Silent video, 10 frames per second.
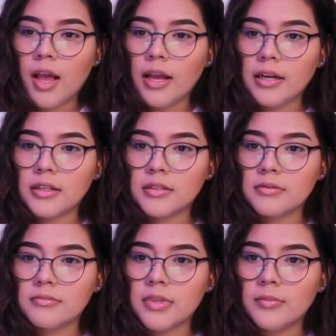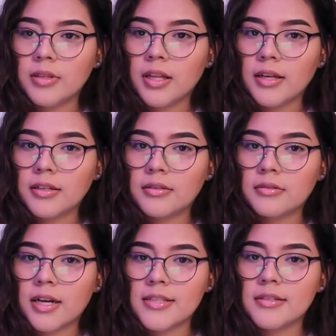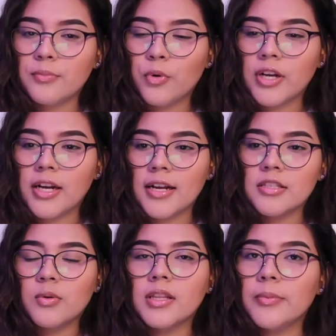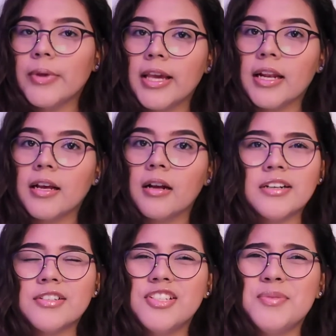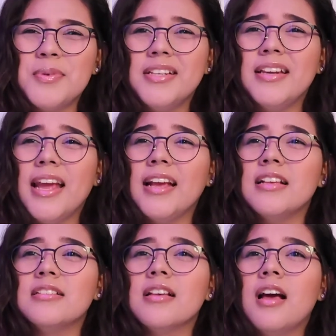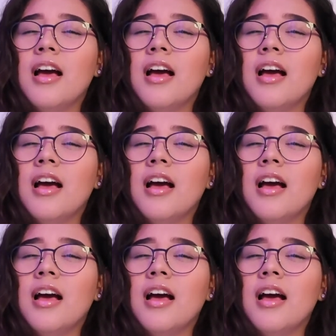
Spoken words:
and maybe like at some point in high school at the beginning, there'd just be days